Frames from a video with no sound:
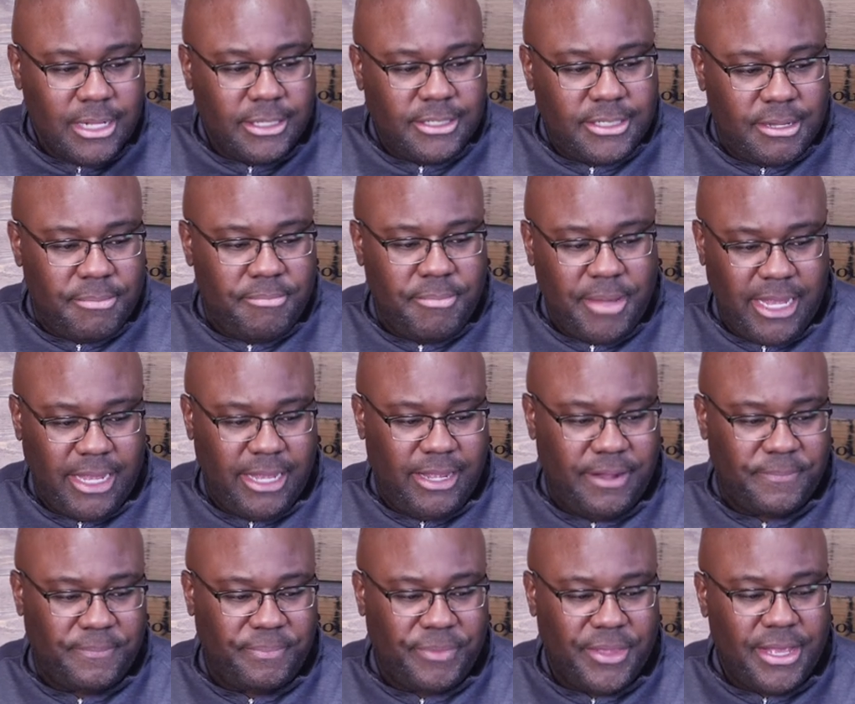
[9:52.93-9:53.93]
To
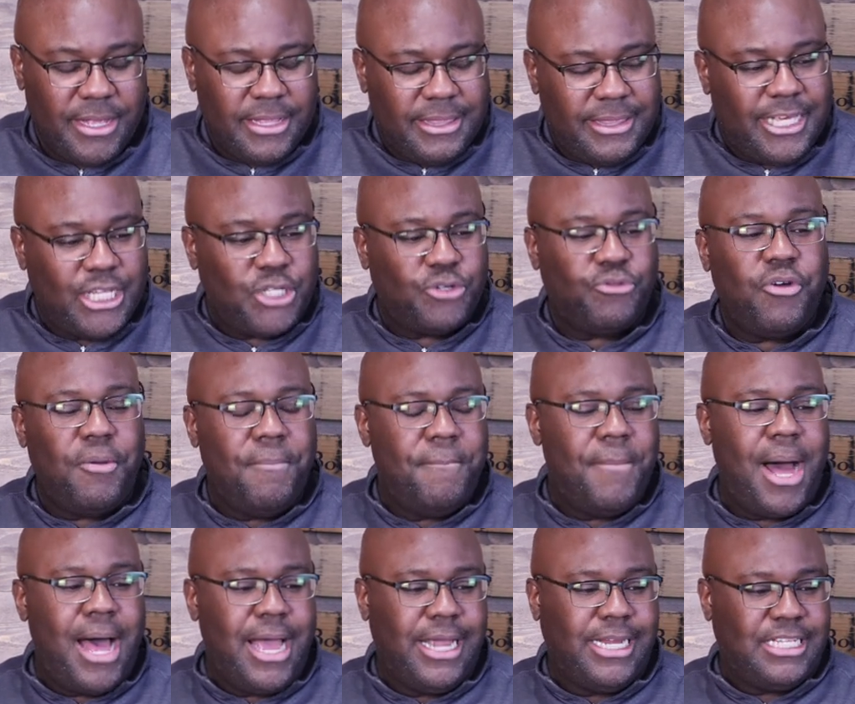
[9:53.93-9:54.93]
me, this
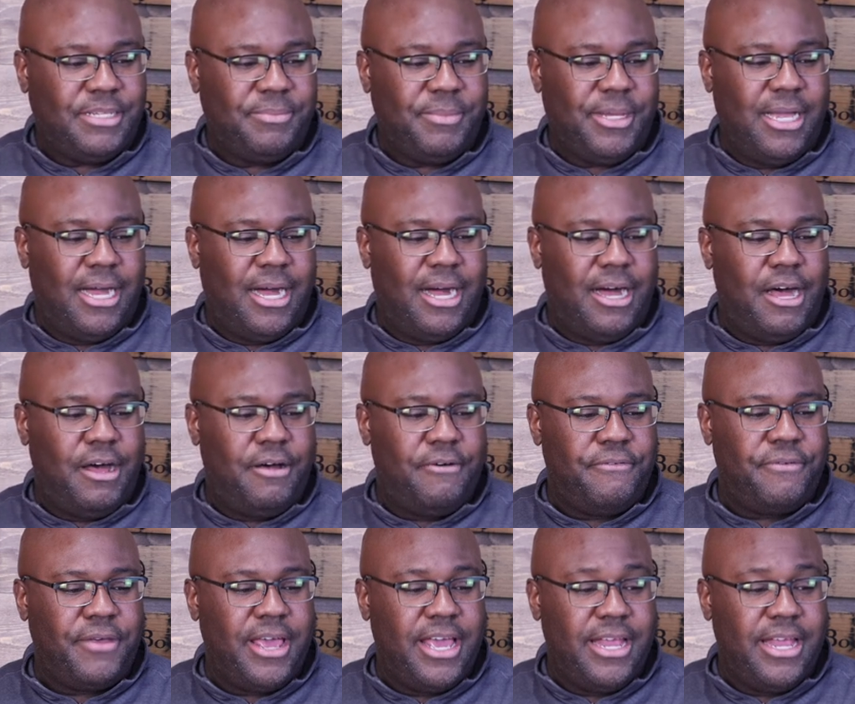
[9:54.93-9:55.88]
reminds me of,